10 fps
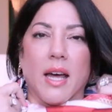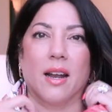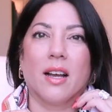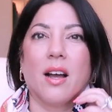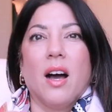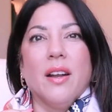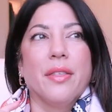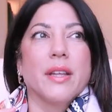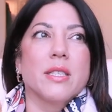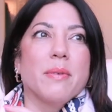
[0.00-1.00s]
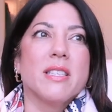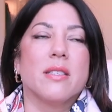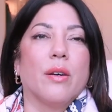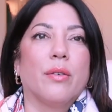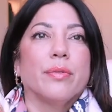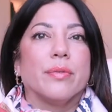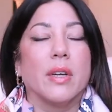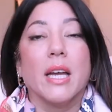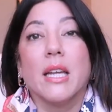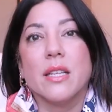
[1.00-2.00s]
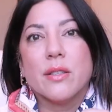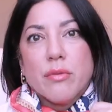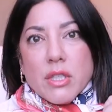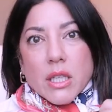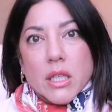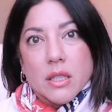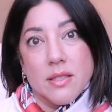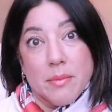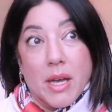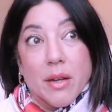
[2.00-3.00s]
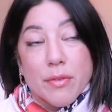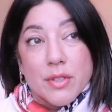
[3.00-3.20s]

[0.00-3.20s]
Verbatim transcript: and I kind of think to myself, it is a ridiculous amount